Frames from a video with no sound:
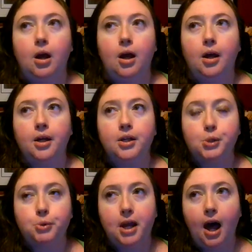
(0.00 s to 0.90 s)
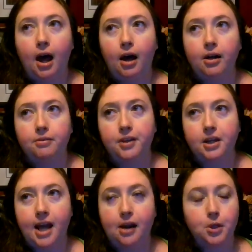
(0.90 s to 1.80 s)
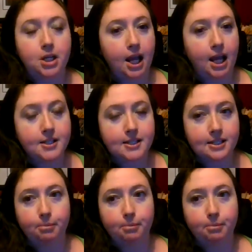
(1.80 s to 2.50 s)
you would have the nattokinase,